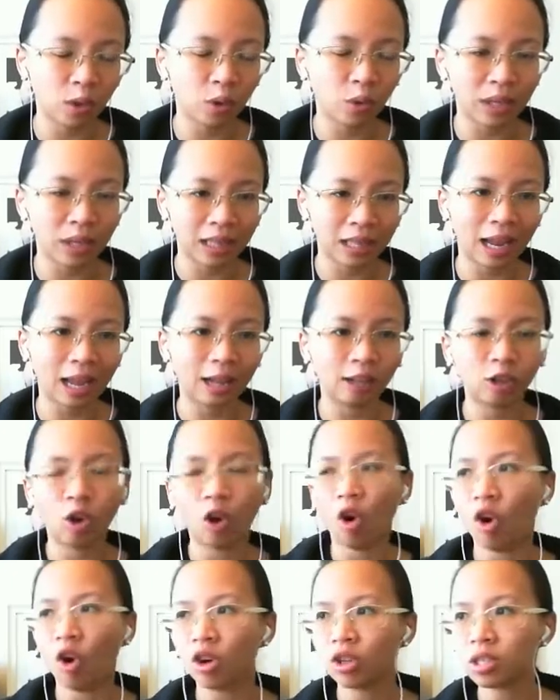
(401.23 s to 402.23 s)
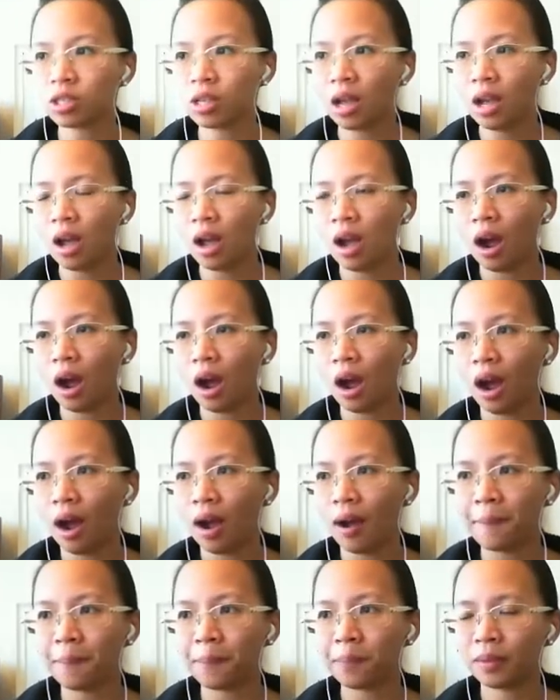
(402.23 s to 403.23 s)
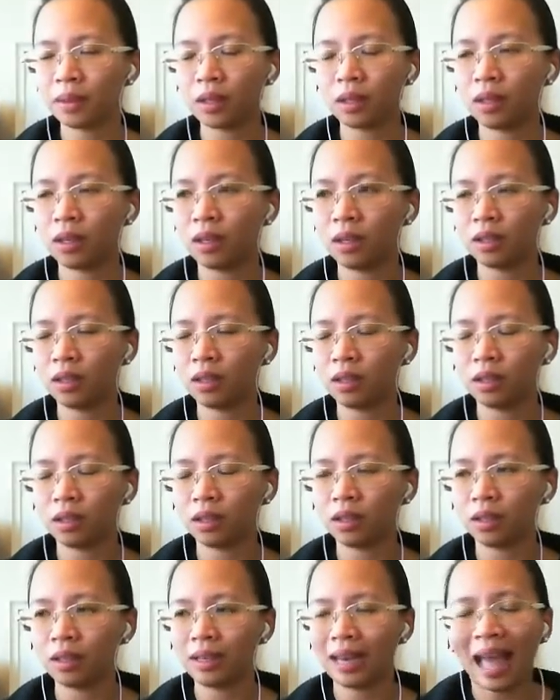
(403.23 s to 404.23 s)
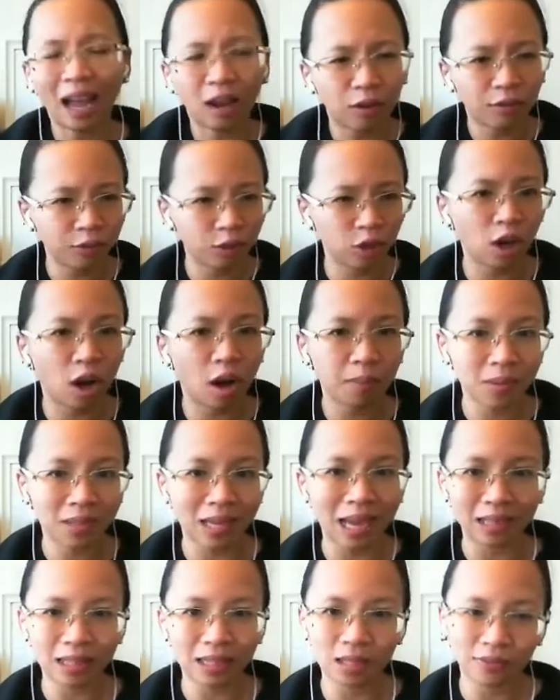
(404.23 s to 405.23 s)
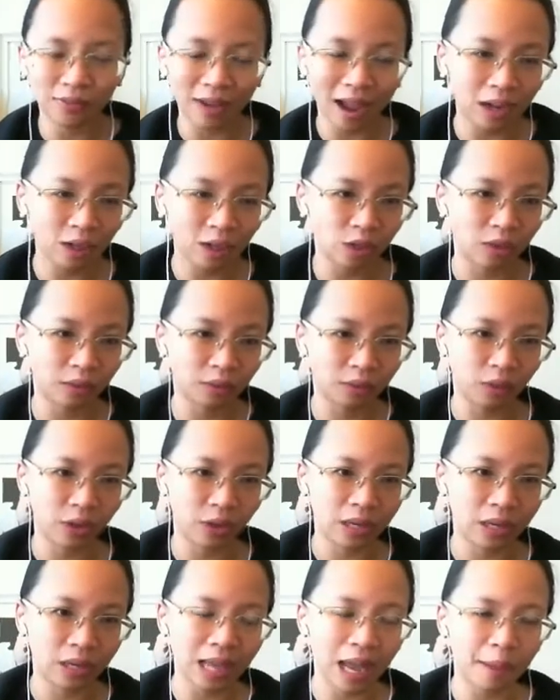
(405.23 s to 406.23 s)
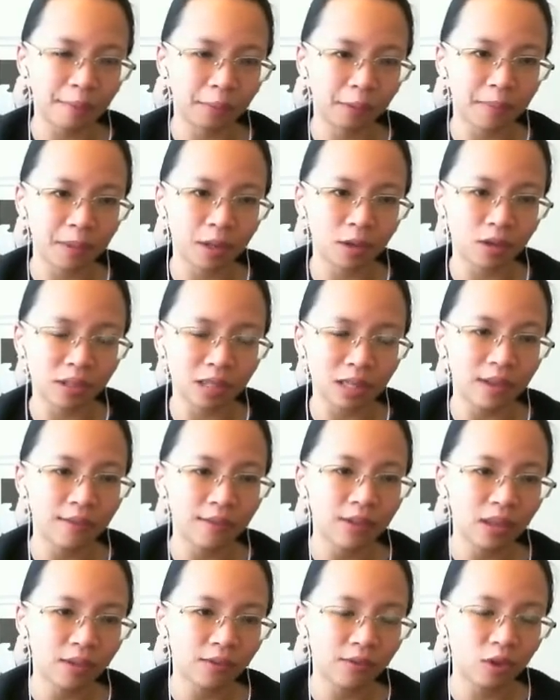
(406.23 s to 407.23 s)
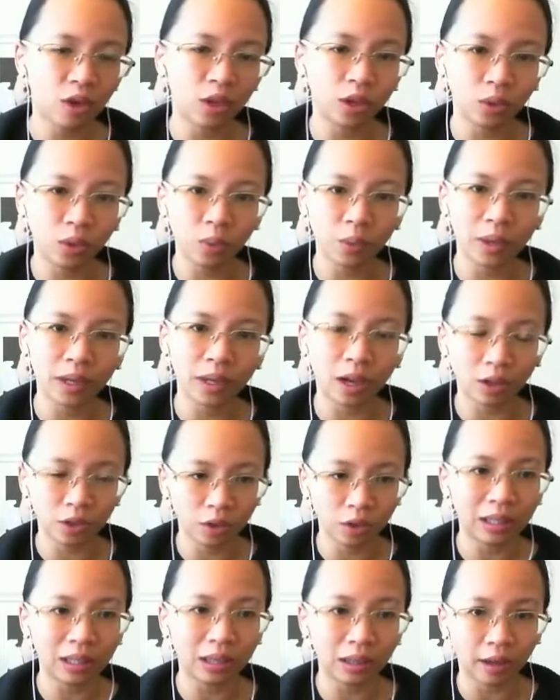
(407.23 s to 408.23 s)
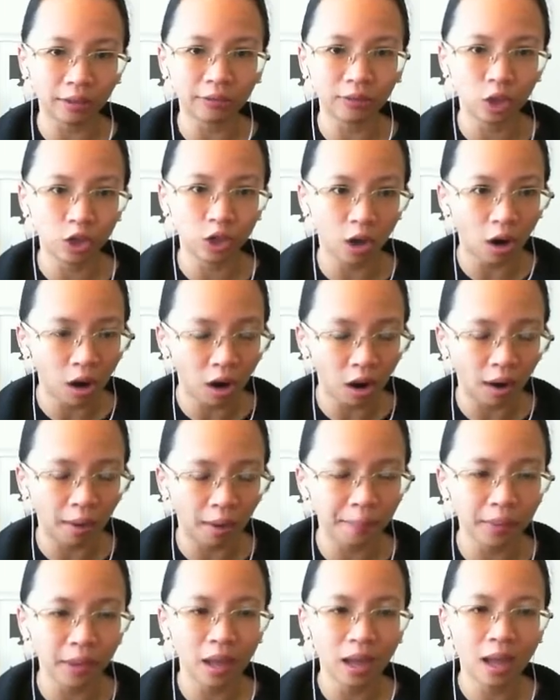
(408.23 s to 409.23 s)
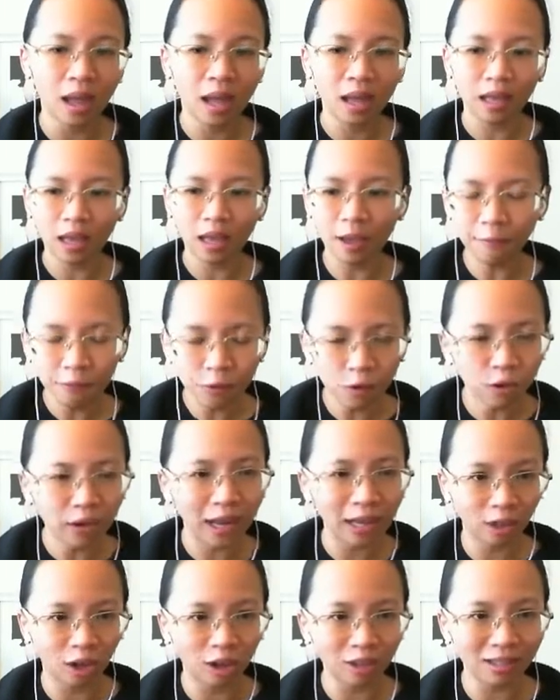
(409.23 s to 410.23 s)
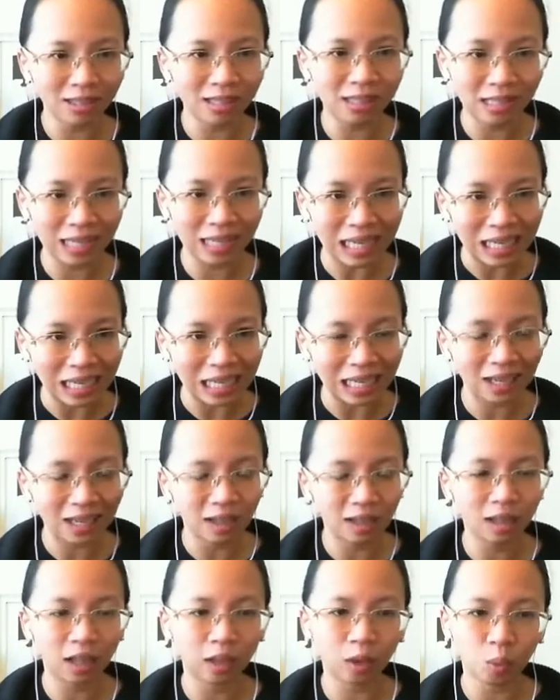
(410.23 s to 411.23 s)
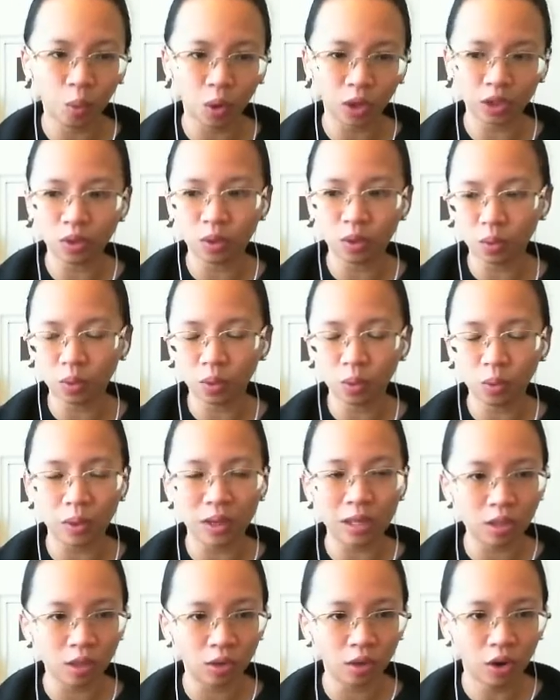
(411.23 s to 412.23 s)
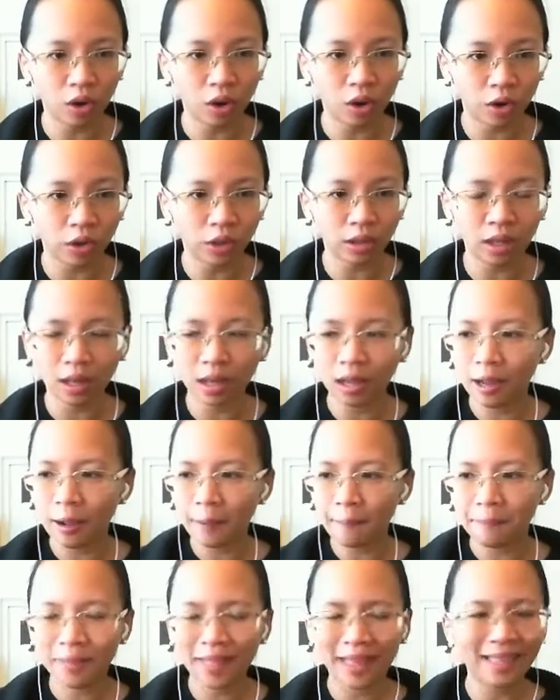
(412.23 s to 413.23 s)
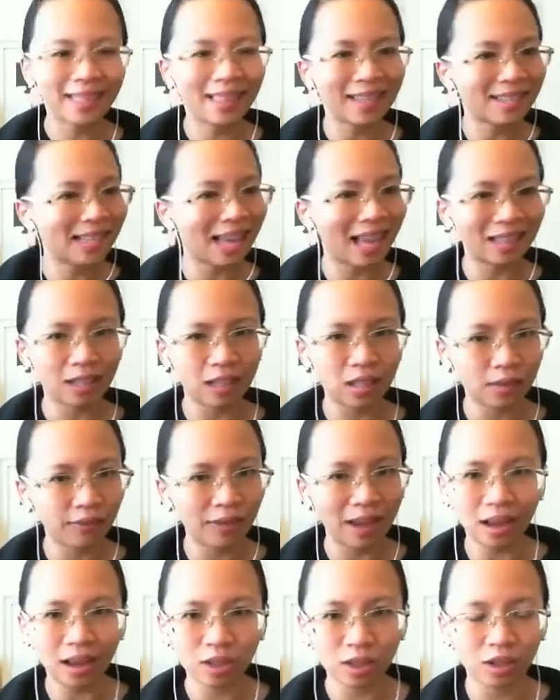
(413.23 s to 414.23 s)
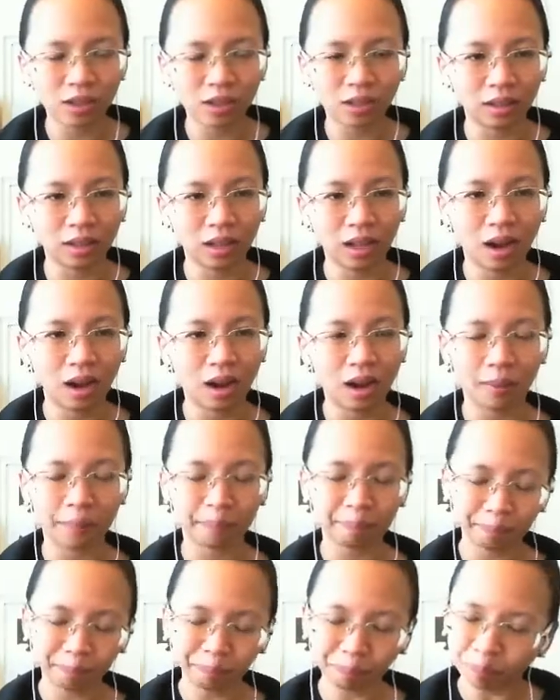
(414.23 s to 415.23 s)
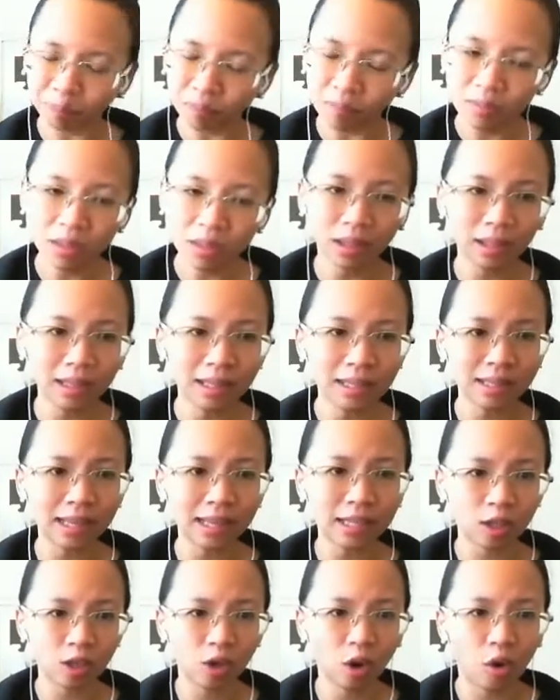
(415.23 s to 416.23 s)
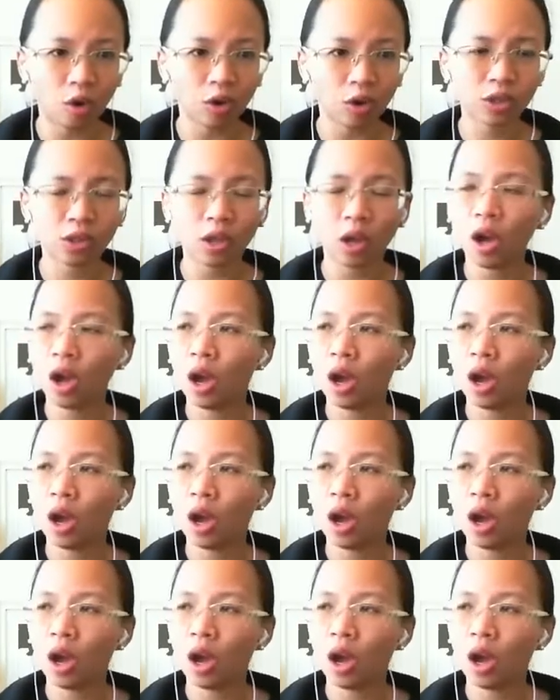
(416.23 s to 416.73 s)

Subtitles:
It can cause lack of job satisfaction, for example, because even if you're doing a good enough job, if you cannot see that what you do is good, then the satisfaction is lost.